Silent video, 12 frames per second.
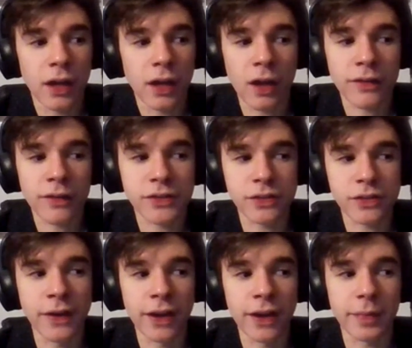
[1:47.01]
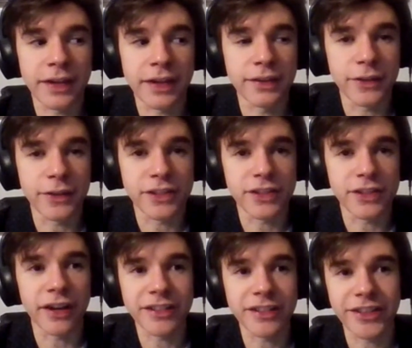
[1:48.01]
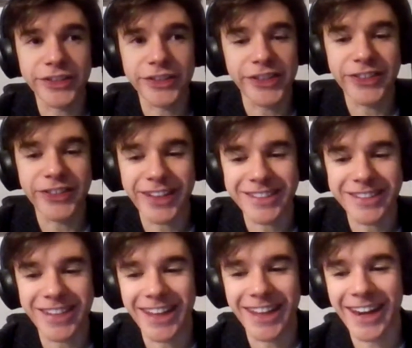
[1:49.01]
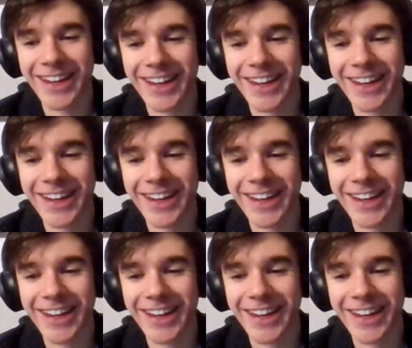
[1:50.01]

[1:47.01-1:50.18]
lot of us are developing different studying skills too and things like that.